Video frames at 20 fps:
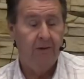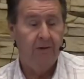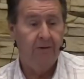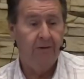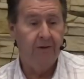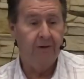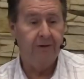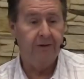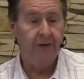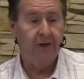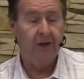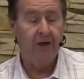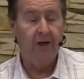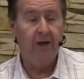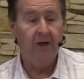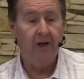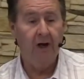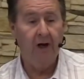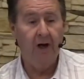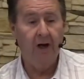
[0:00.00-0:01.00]
The Son
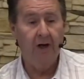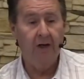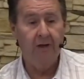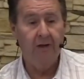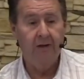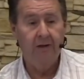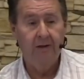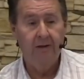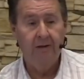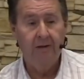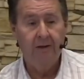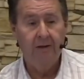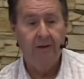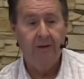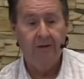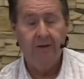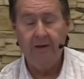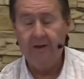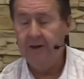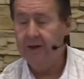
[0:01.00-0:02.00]
of God,
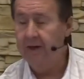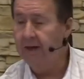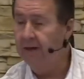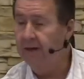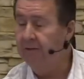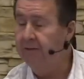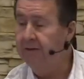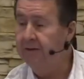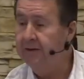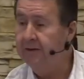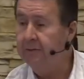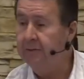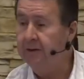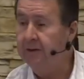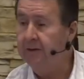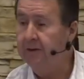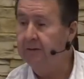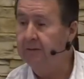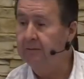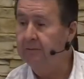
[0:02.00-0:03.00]
the King of
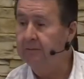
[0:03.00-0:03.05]
Israel.